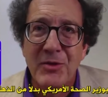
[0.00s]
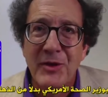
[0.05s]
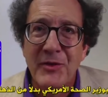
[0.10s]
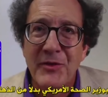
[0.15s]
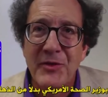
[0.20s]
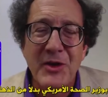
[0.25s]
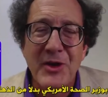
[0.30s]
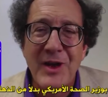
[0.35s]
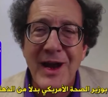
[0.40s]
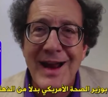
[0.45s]
of the
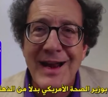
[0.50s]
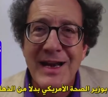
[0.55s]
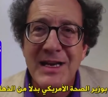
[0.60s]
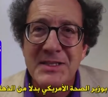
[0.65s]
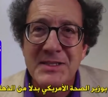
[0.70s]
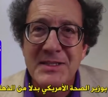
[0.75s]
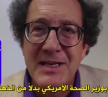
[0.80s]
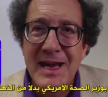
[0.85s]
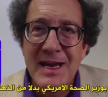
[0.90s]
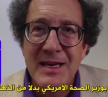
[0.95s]
United
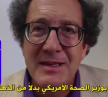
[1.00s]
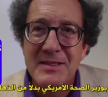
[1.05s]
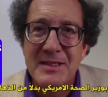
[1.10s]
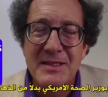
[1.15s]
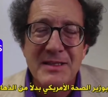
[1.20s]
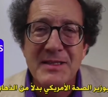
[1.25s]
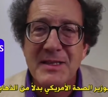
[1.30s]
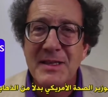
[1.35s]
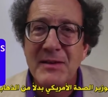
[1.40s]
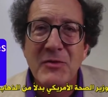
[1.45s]
States
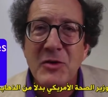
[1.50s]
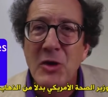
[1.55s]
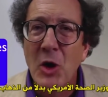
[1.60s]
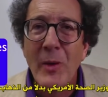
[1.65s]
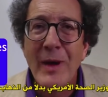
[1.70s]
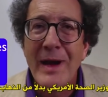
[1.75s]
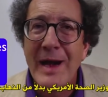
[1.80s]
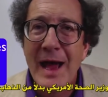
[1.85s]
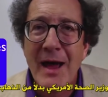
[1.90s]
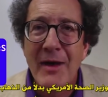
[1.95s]
instead of
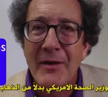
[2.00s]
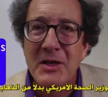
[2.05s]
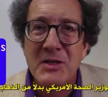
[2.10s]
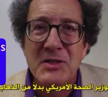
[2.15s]
going out and